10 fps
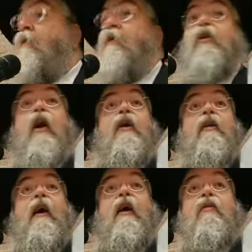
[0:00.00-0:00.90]
The
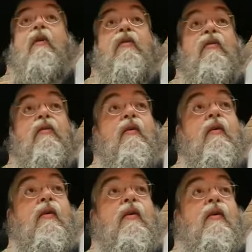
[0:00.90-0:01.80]
Torah tells us
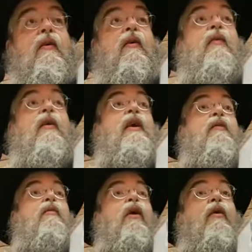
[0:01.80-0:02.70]
the
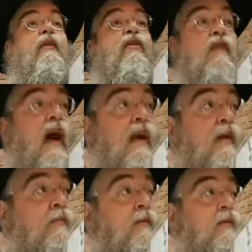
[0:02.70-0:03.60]
Yidden were in
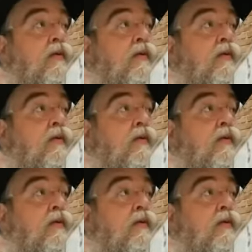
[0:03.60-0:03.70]
Mitzrayim.